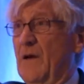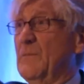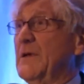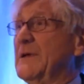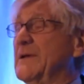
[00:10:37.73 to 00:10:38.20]

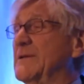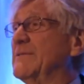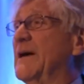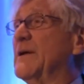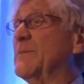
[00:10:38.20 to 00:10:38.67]
a million
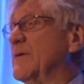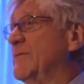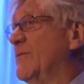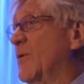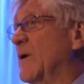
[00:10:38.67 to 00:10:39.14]
divided by
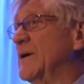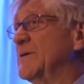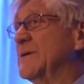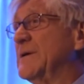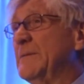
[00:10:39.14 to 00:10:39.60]
four
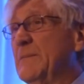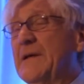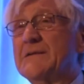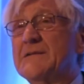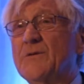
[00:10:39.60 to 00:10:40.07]
hundred means